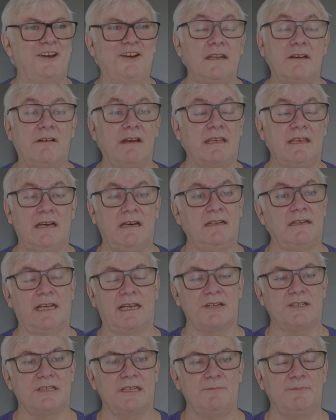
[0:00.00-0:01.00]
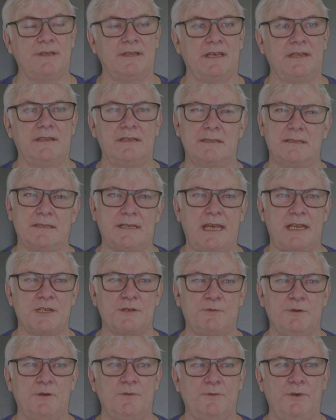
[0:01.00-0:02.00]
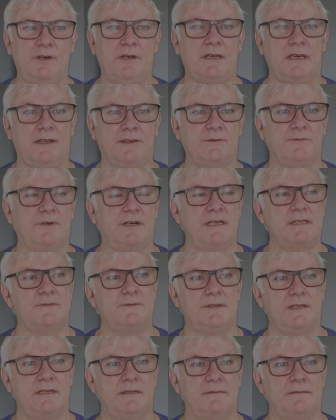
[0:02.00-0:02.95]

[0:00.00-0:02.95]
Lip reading: I know I can't actually, but then the sketch wouldn't work otherwise, would